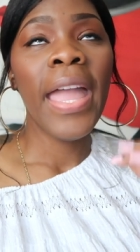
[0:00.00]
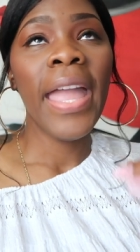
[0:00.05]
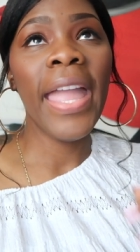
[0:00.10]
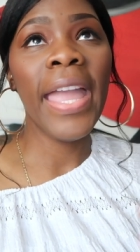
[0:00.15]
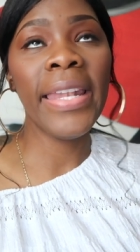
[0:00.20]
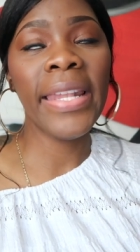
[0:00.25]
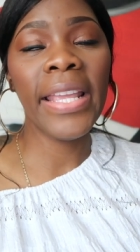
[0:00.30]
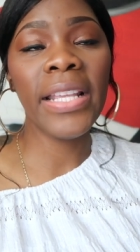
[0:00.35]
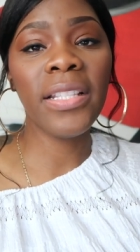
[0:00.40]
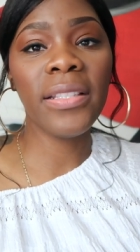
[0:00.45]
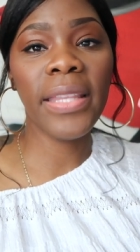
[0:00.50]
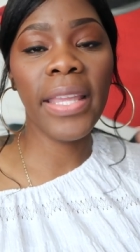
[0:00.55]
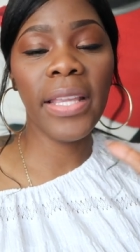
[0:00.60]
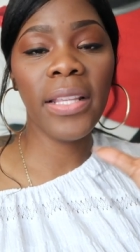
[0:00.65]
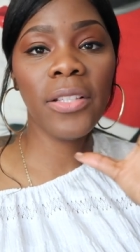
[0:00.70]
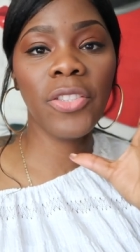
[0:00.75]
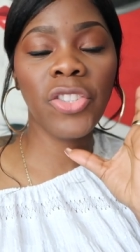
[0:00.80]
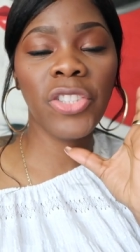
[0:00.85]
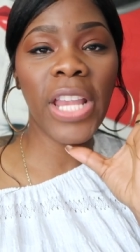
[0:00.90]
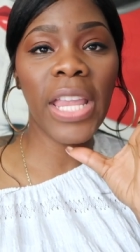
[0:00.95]
and they,
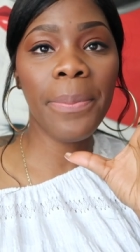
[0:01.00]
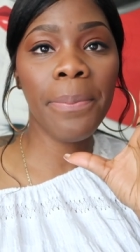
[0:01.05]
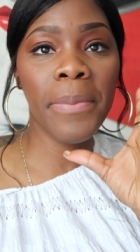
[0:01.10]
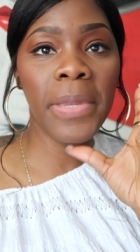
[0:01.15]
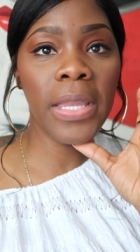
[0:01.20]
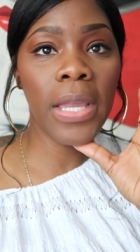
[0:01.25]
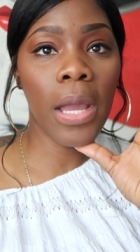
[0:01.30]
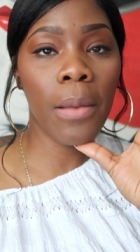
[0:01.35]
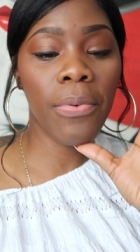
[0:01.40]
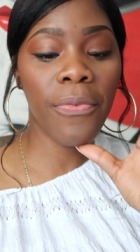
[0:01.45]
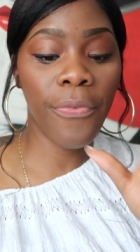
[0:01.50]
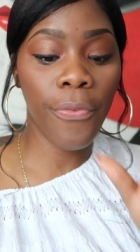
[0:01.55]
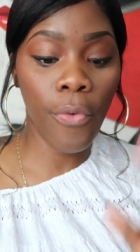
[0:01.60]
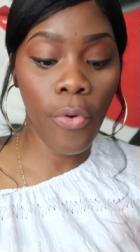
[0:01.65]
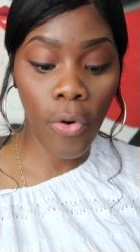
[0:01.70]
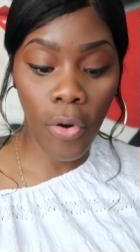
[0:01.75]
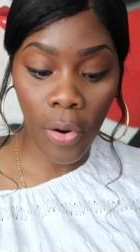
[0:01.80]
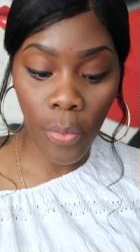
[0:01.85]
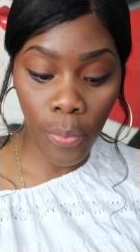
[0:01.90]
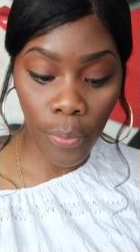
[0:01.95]
they shape me up
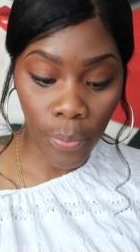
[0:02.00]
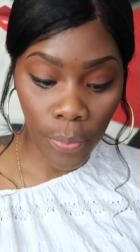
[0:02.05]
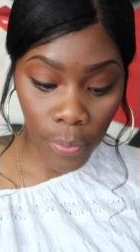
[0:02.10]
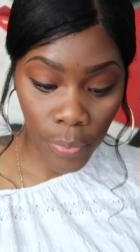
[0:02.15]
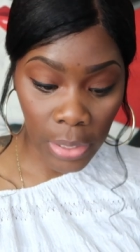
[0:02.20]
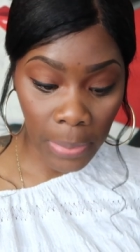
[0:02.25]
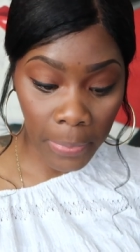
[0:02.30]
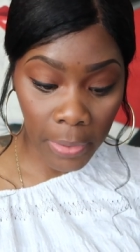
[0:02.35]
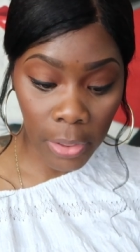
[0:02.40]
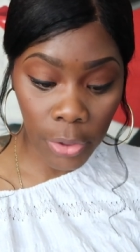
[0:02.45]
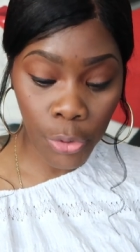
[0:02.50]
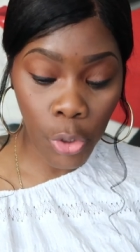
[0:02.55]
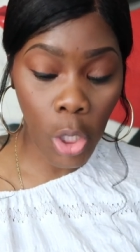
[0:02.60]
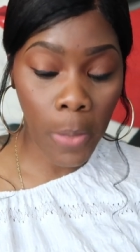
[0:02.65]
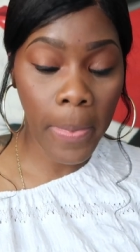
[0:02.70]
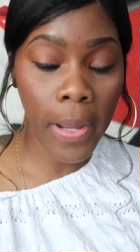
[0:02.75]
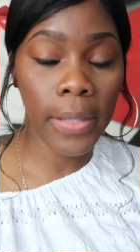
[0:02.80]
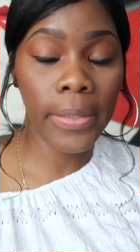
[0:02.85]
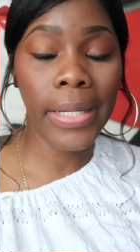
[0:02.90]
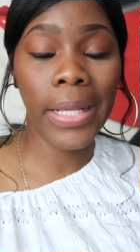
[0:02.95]
for what I'm gonna talk
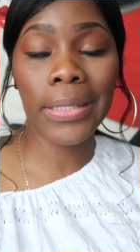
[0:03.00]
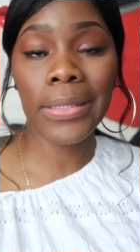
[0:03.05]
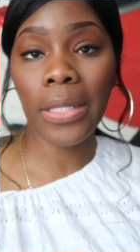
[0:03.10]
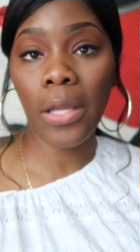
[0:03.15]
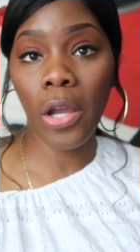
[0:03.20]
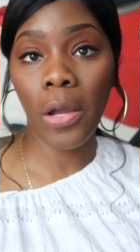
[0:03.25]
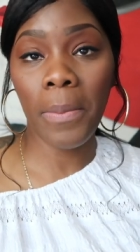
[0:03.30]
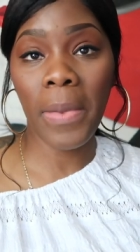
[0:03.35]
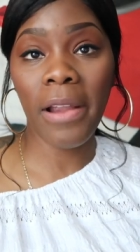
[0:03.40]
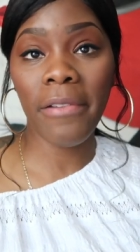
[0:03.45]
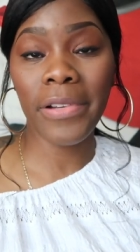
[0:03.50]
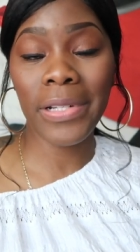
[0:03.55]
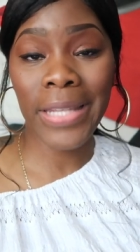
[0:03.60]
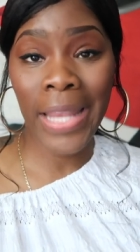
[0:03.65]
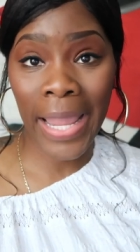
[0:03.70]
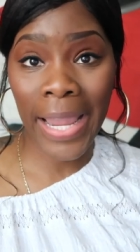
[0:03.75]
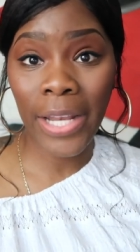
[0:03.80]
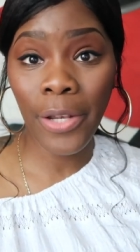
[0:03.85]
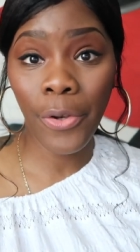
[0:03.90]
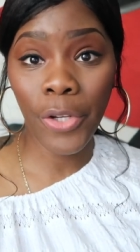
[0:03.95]
about next are uh, my
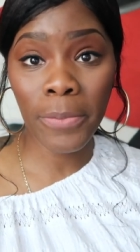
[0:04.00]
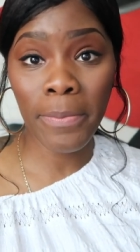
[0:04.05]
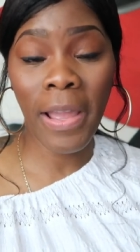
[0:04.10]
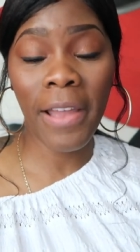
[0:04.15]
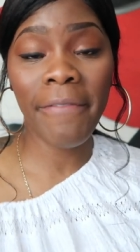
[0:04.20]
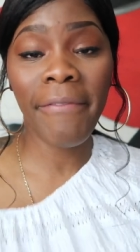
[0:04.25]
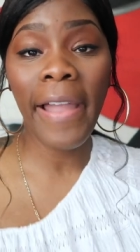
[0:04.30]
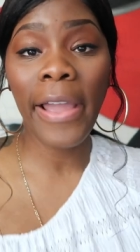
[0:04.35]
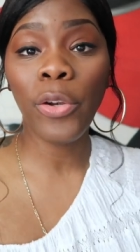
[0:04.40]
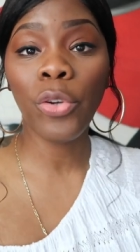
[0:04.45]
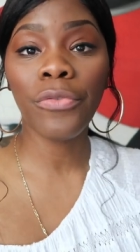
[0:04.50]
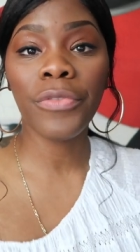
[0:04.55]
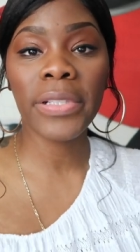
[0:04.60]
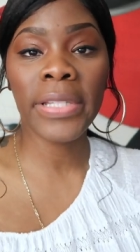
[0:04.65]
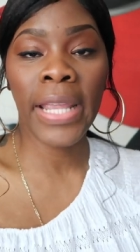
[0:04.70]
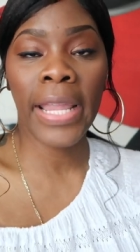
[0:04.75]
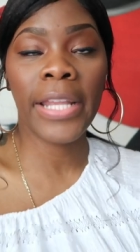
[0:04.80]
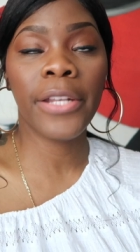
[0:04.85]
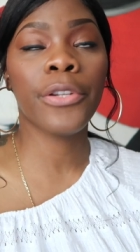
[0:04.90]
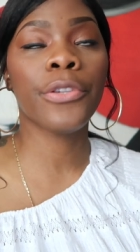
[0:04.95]
retainers, my final
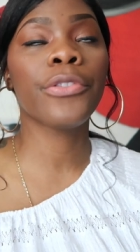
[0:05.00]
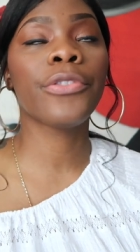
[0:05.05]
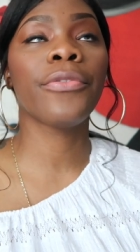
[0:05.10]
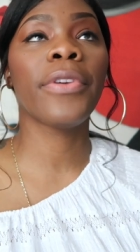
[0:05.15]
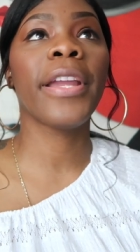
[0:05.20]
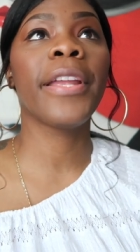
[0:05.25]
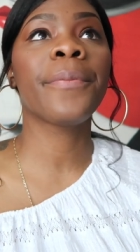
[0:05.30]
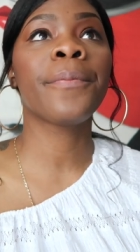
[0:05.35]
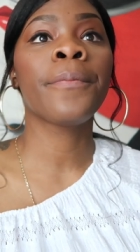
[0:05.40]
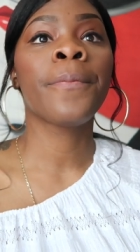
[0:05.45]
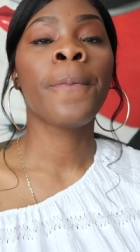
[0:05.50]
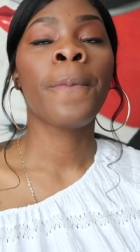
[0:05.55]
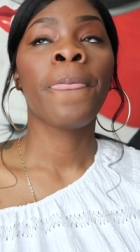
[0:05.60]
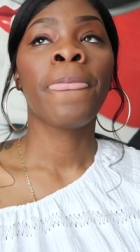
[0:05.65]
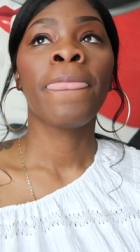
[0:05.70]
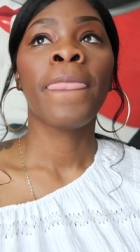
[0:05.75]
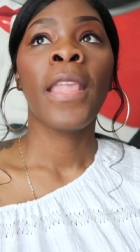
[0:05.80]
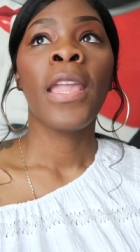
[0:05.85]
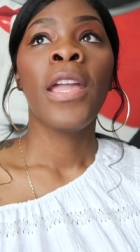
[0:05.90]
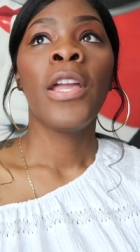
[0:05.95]
retainers, right?
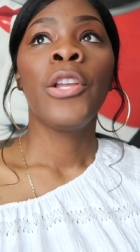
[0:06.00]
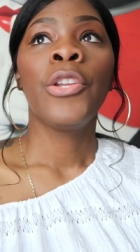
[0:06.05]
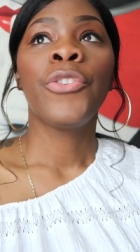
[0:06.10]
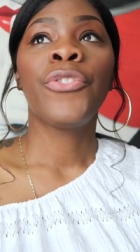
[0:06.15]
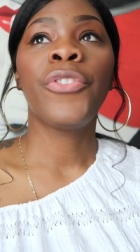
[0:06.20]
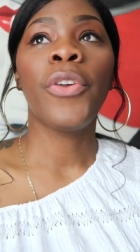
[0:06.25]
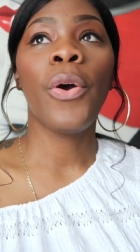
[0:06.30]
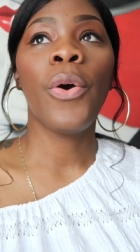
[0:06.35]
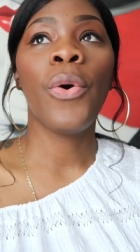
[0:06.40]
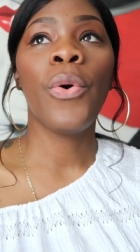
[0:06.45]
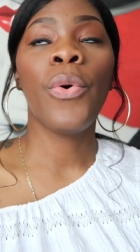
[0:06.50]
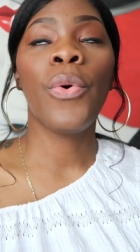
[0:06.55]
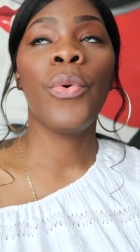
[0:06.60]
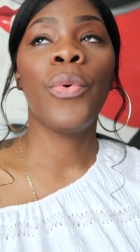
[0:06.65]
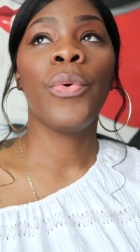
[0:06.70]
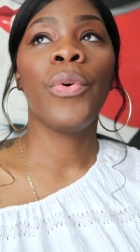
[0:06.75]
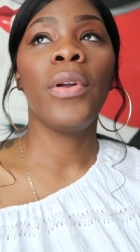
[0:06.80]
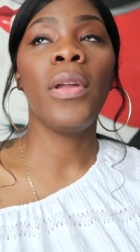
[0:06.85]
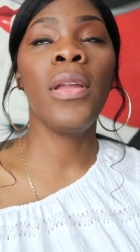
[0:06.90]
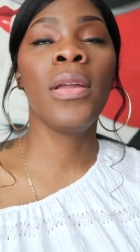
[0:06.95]

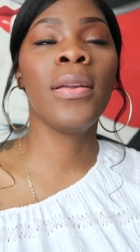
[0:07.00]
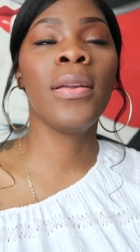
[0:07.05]
So